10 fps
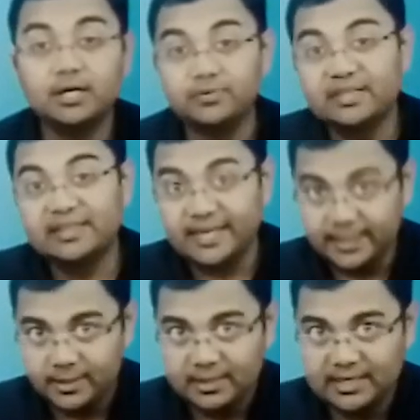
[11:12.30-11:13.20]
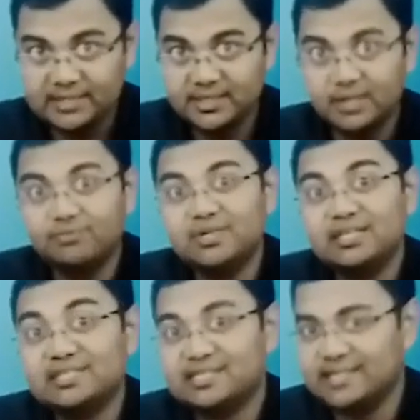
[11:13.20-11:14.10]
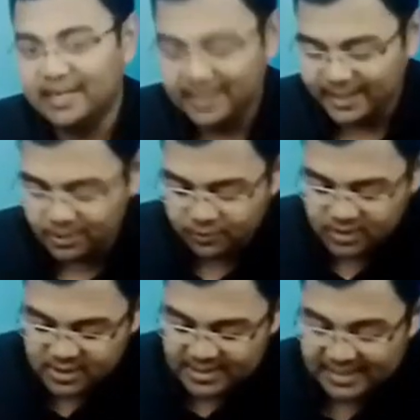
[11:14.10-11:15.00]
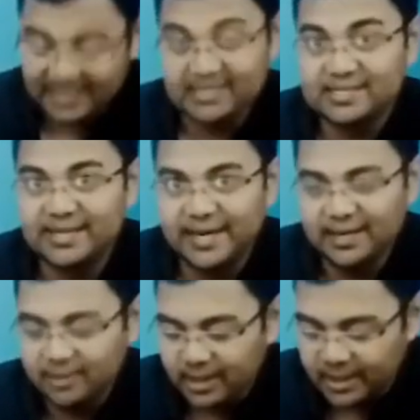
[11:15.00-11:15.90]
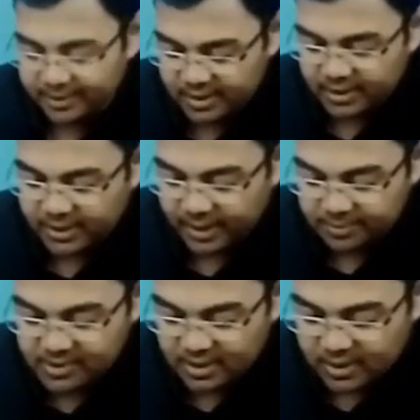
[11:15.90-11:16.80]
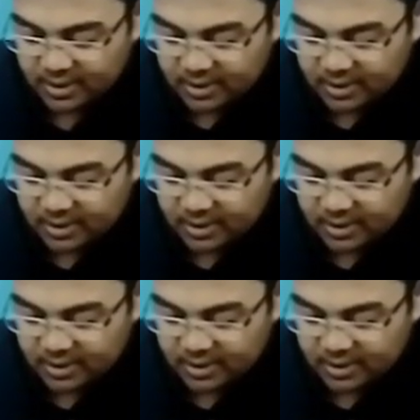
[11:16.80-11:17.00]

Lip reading: Even then, let's say if there is a satellite which is less than 100 grams,